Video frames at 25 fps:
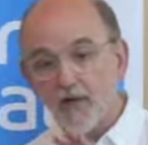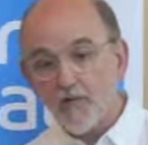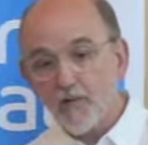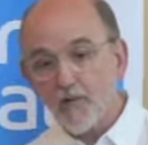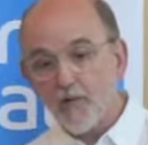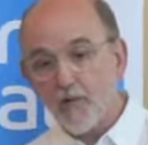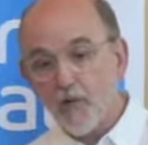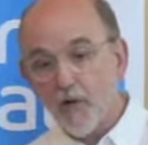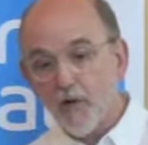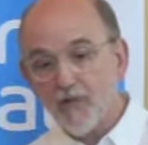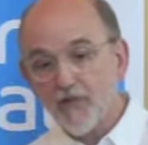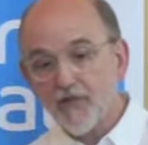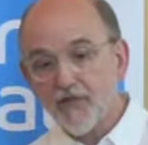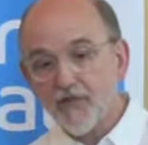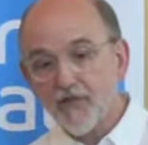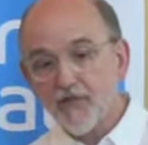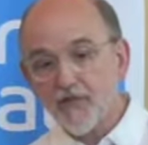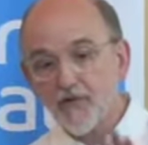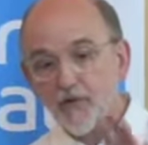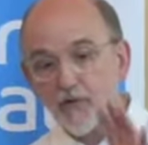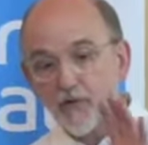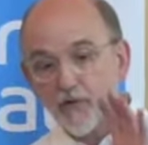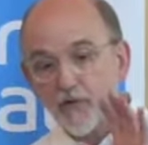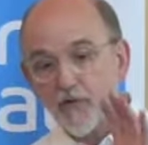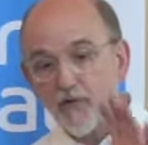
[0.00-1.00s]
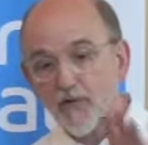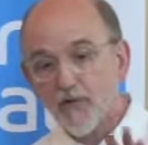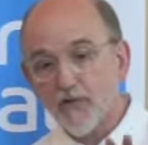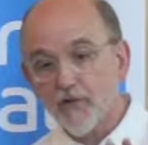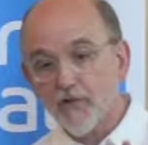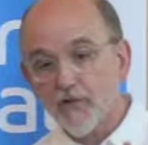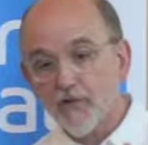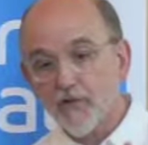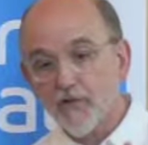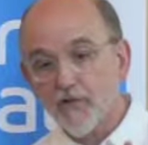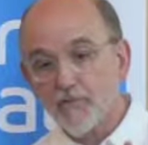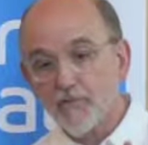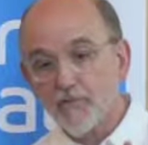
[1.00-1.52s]
We wanted to look
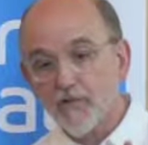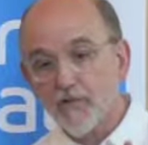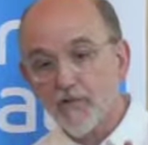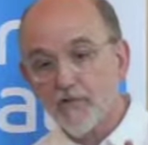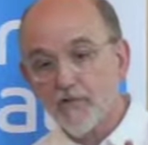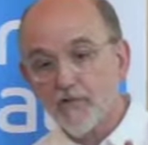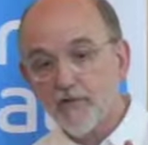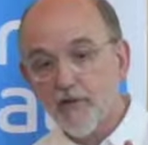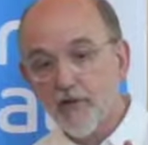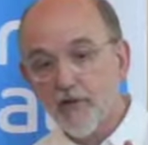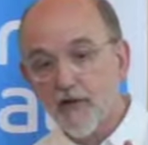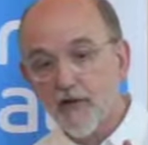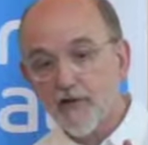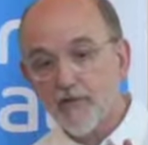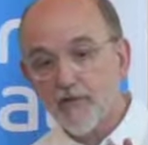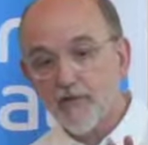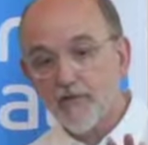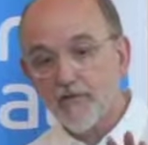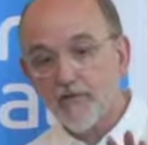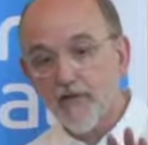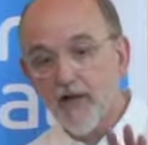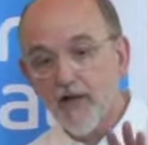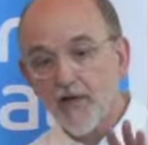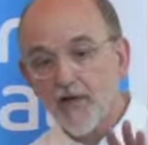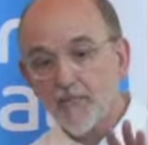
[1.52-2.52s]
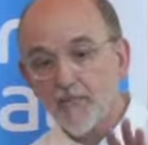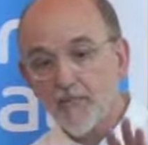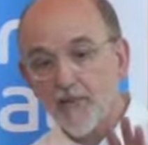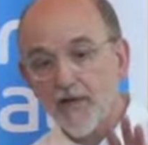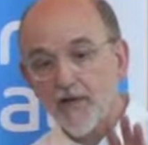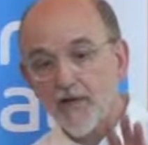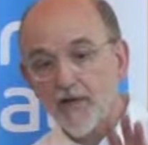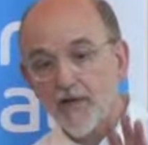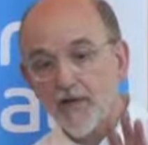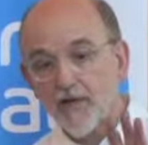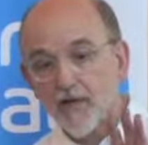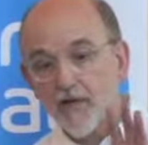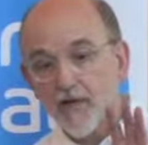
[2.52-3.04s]
at
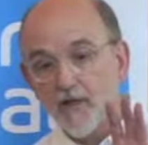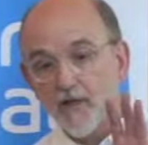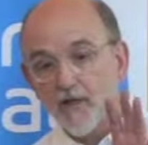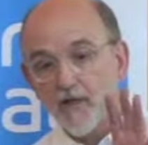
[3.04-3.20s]
developing